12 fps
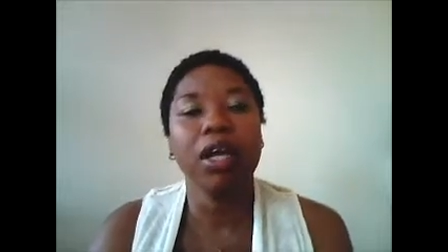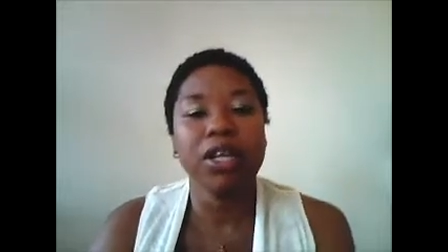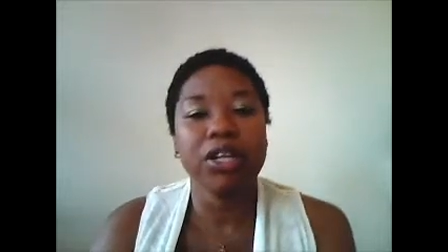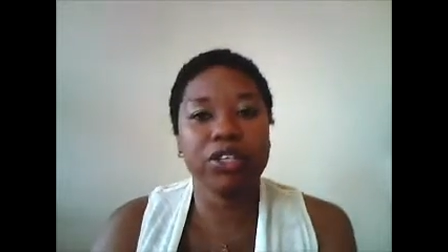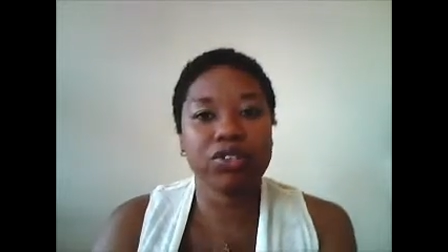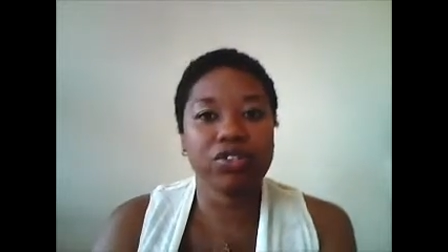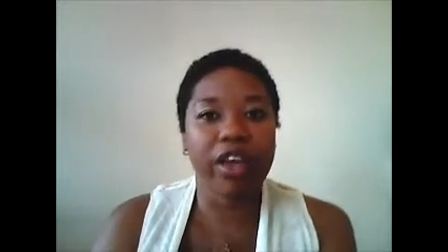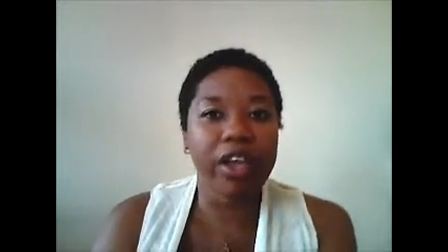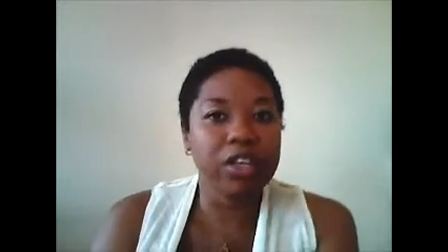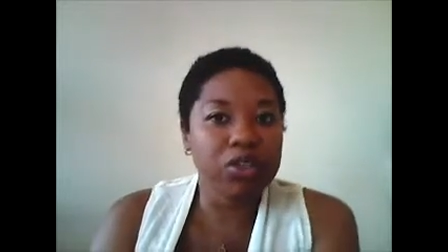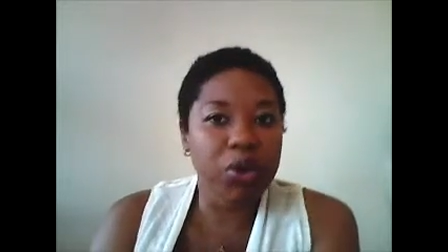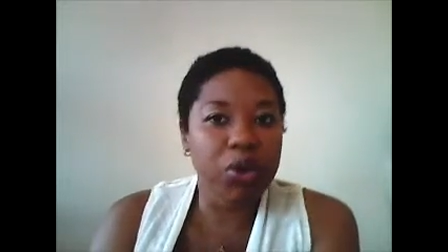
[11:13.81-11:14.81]
the strike
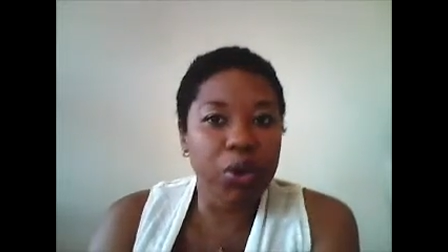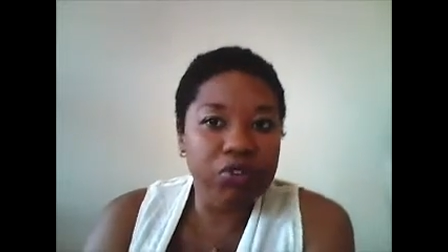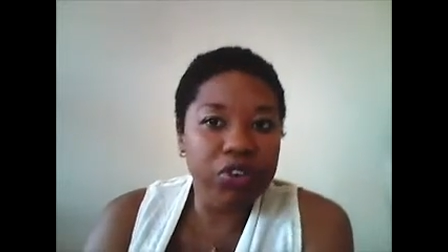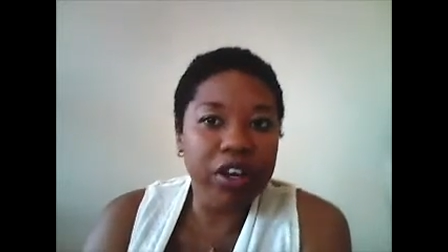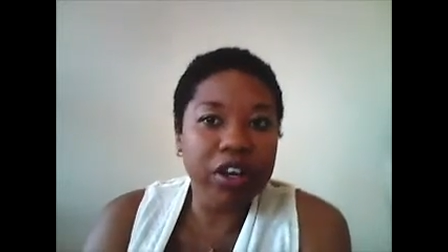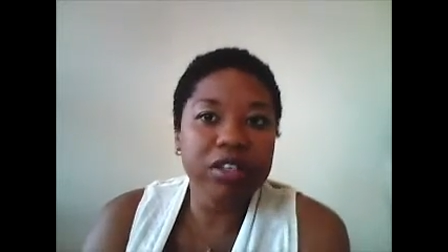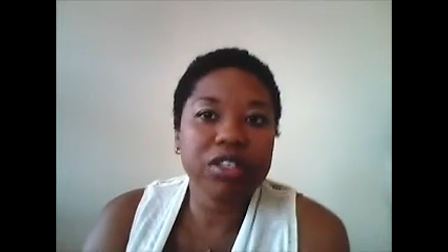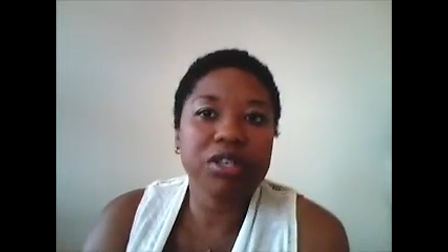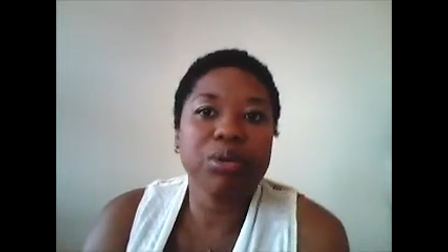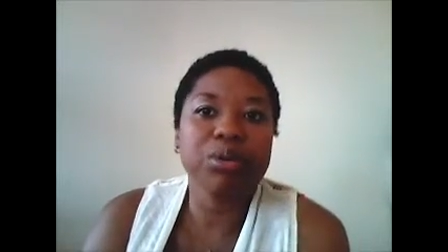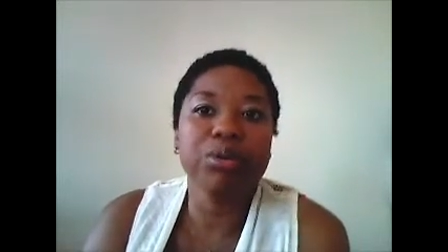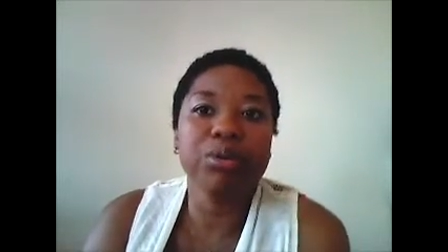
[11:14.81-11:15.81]
is over
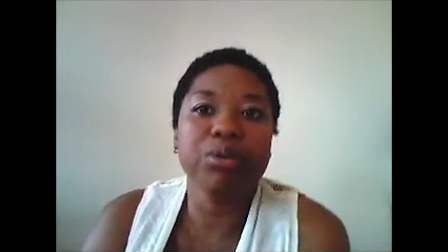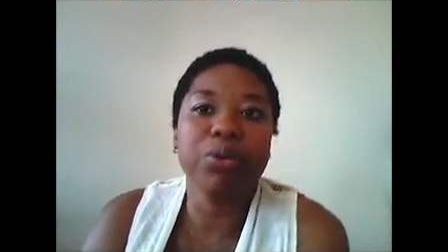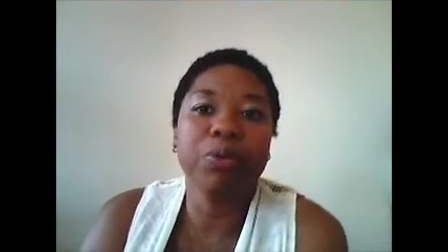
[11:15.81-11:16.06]
to